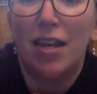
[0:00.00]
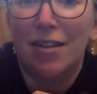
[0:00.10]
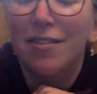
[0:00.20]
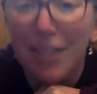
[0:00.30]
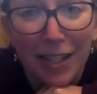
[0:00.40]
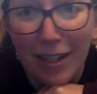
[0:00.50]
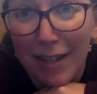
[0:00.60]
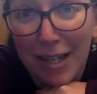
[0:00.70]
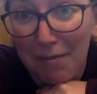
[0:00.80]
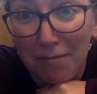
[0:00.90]
and
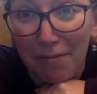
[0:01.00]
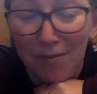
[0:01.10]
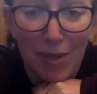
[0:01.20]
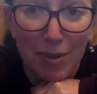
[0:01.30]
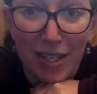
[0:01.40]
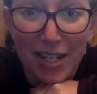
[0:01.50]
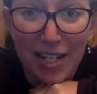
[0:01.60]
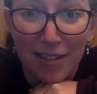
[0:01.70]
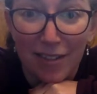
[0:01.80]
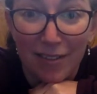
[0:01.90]
seeing if it was
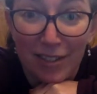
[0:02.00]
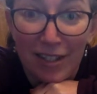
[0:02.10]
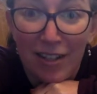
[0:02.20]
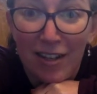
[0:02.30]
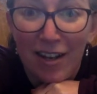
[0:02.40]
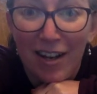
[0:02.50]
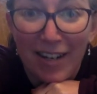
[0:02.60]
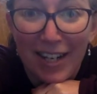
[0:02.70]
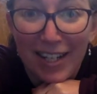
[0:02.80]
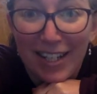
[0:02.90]
ideal. All
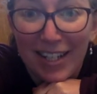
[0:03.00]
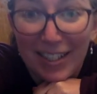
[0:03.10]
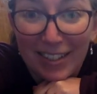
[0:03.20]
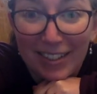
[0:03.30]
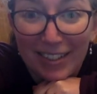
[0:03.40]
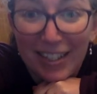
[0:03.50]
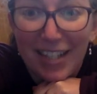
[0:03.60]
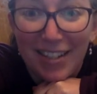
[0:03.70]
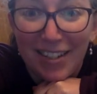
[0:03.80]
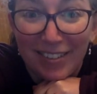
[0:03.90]
right,
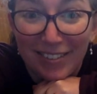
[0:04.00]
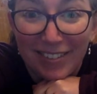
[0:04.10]
that's all.